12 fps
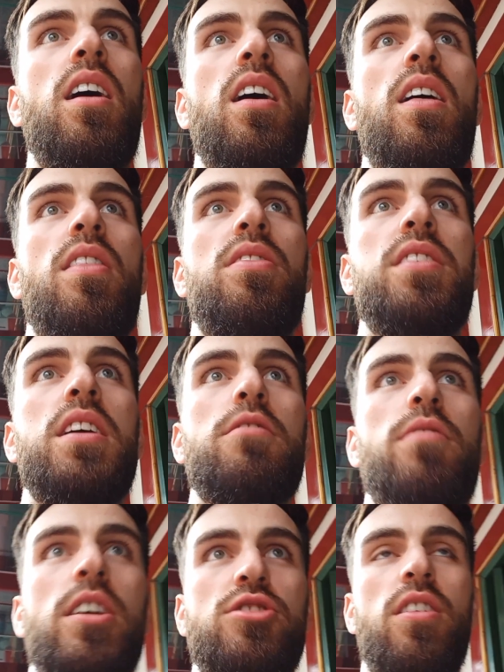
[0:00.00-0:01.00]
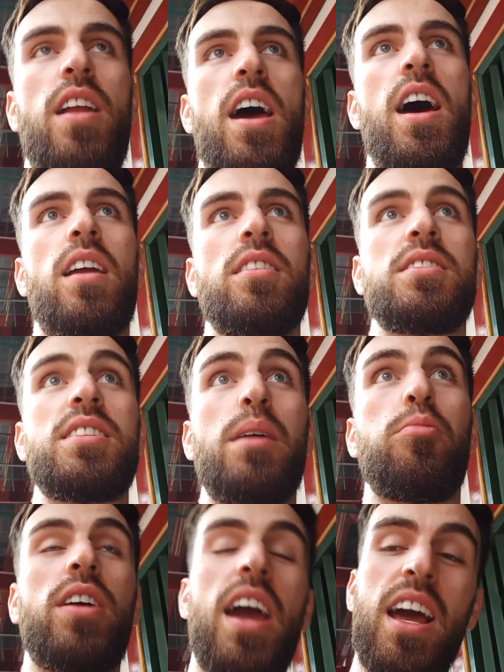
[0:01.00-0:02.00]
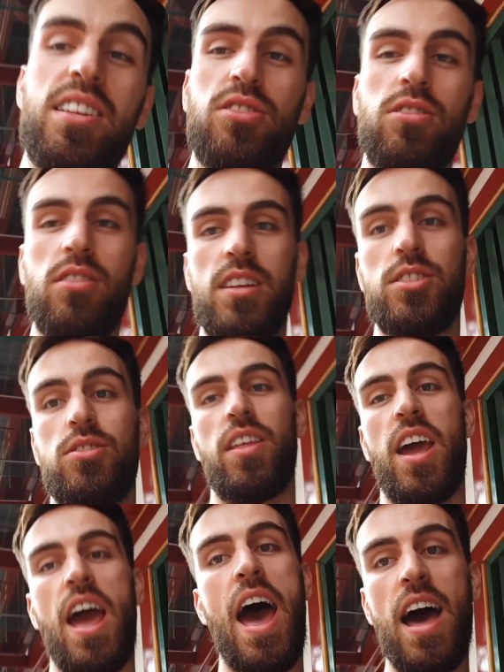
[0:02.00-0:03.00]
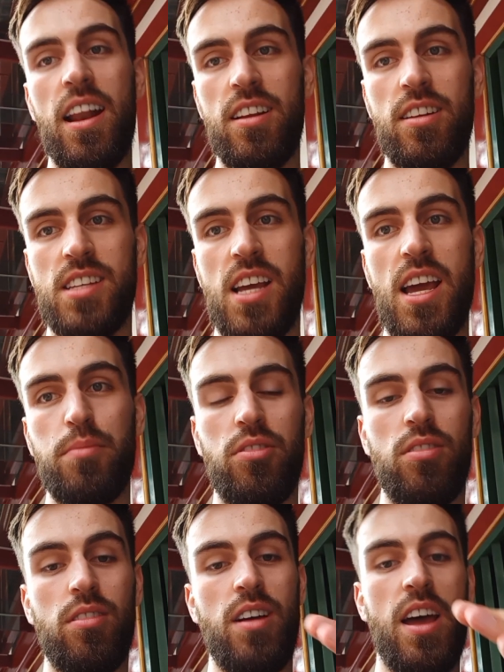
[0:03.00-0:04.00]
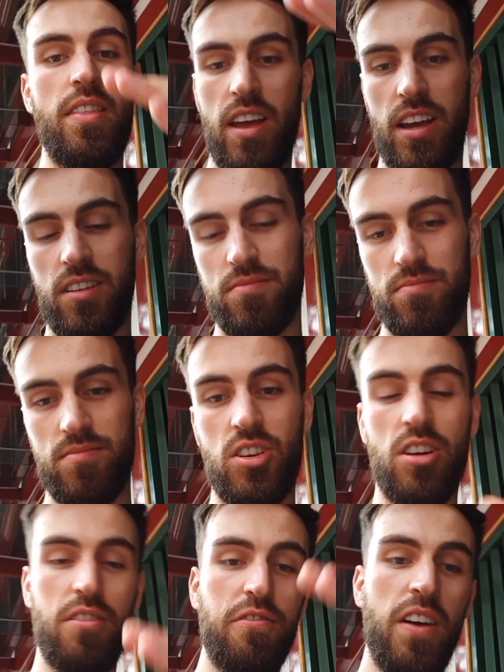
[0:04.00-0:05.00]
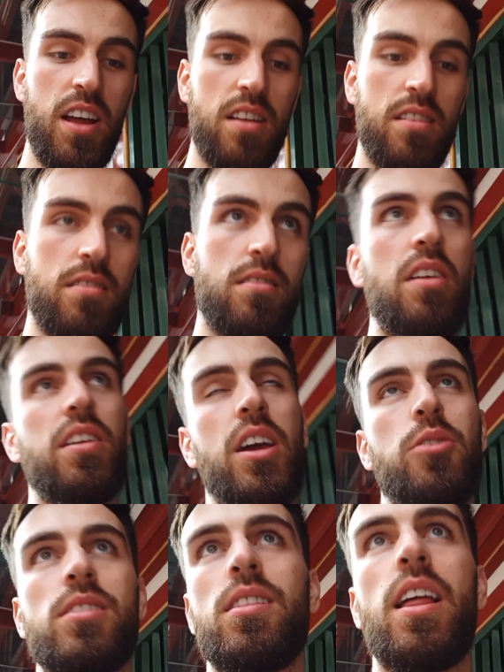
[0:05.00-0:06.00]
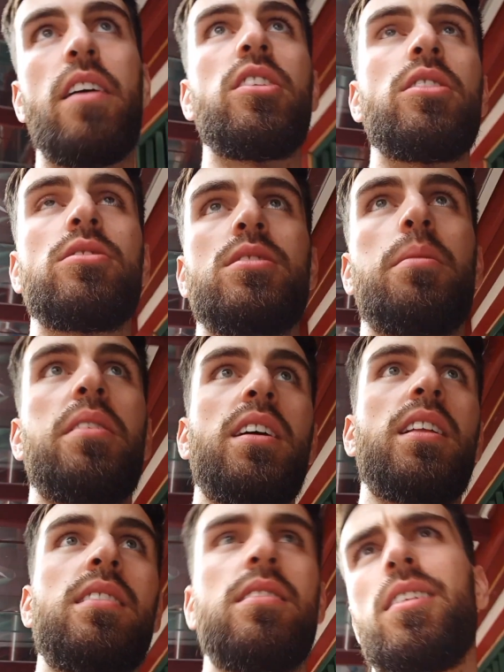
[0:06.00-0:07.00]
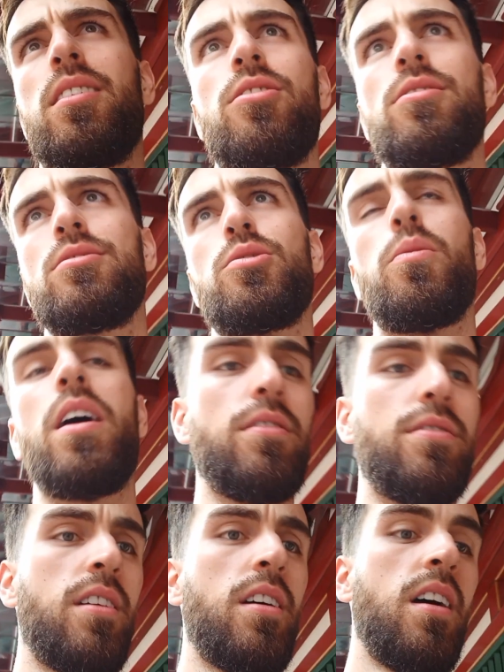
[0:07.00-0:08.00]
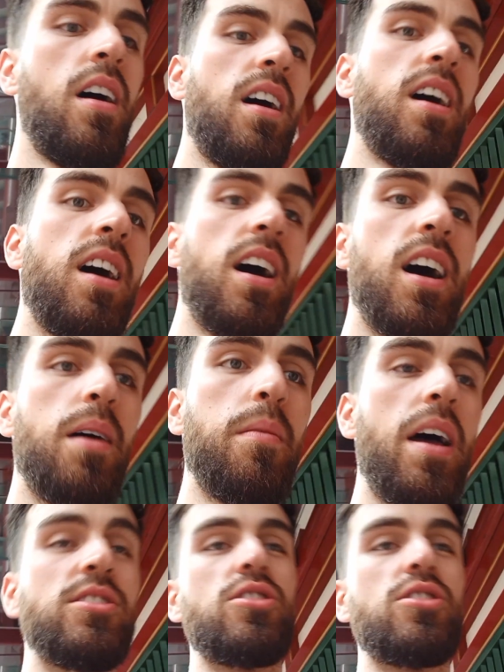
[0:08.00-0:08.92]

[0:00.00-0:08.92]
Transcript: the restaurant had a table cancel, and so they added a table and they could fit, I think it was 11 or something, or 12, and so it